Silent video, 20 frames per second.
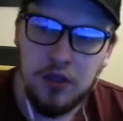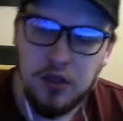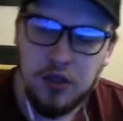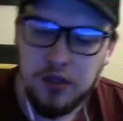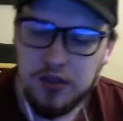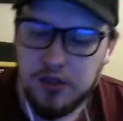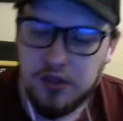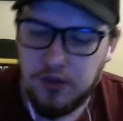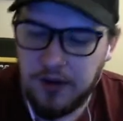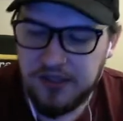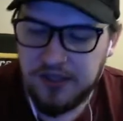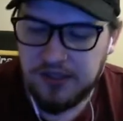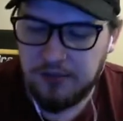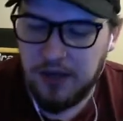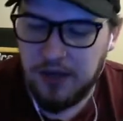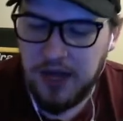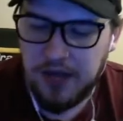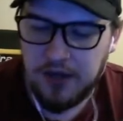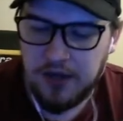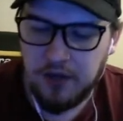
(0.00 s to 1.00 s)
It's a question
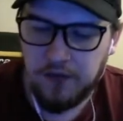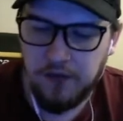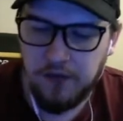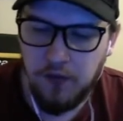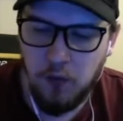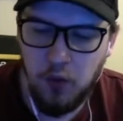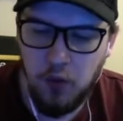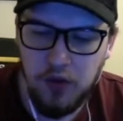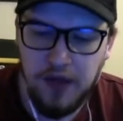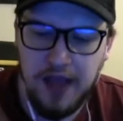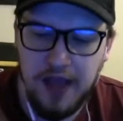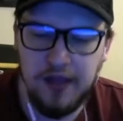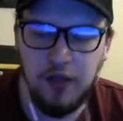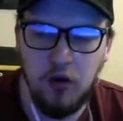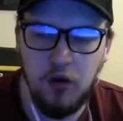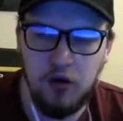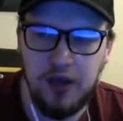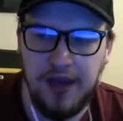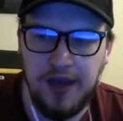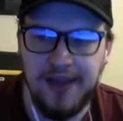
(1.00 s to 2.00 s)
mark of were they
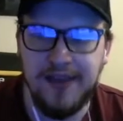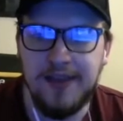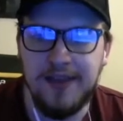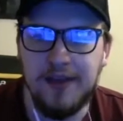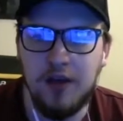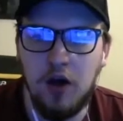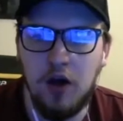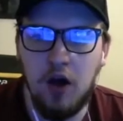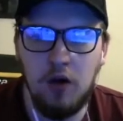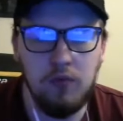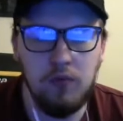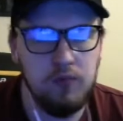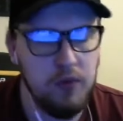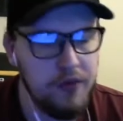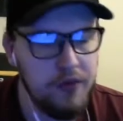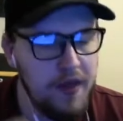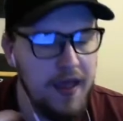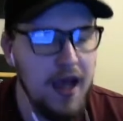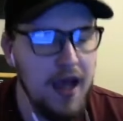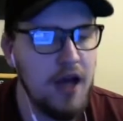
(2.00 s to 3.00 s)
lucky or were
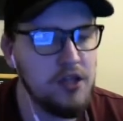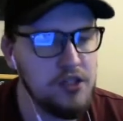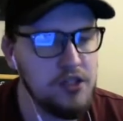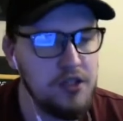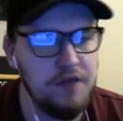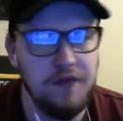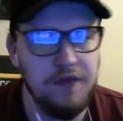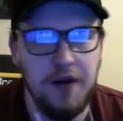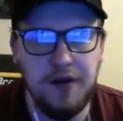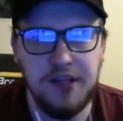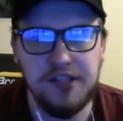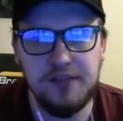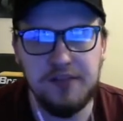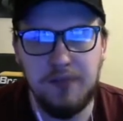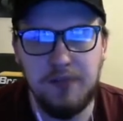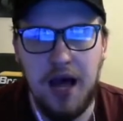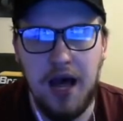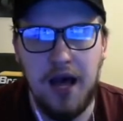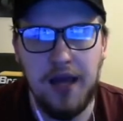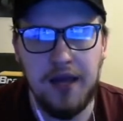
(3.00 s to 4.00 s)
they actually very
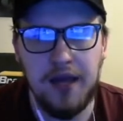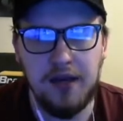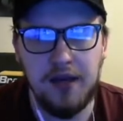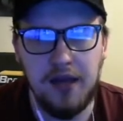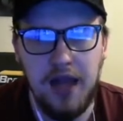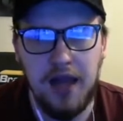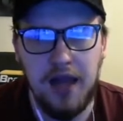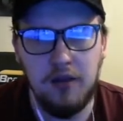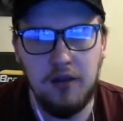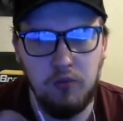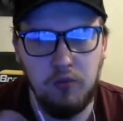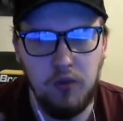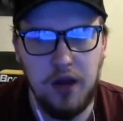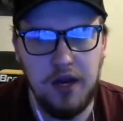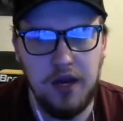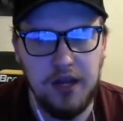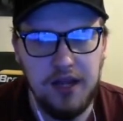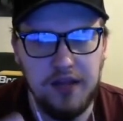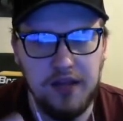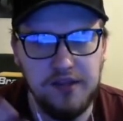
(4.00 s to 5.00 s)
smart in getting the win
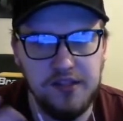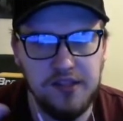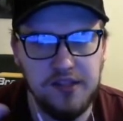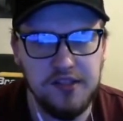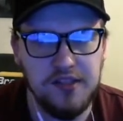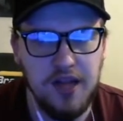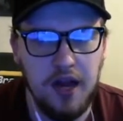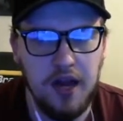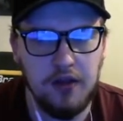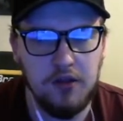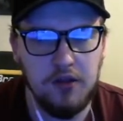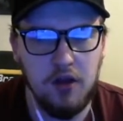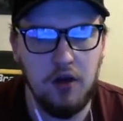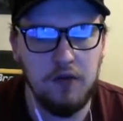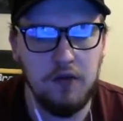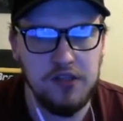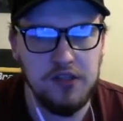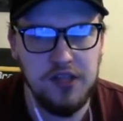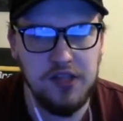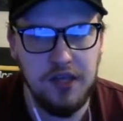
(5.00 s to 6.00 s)
against a side that
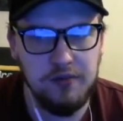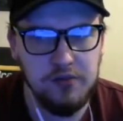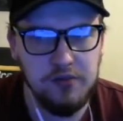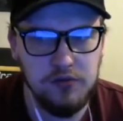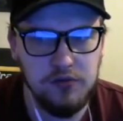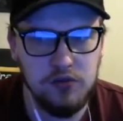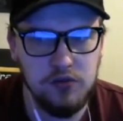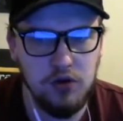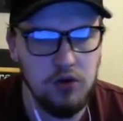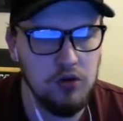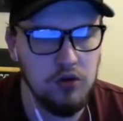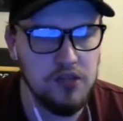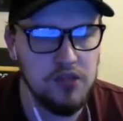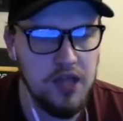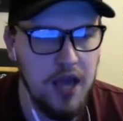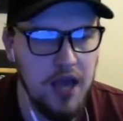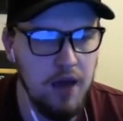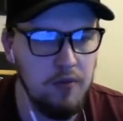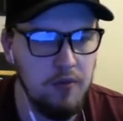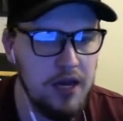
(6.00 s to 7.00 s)
other teams have struggled to
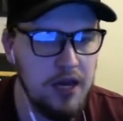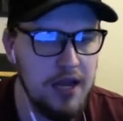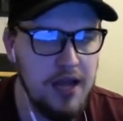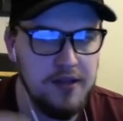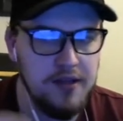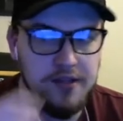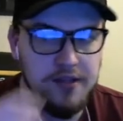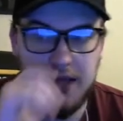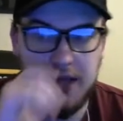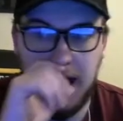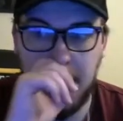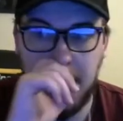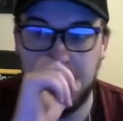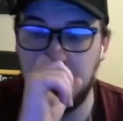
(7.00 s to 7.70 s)
get a win against, like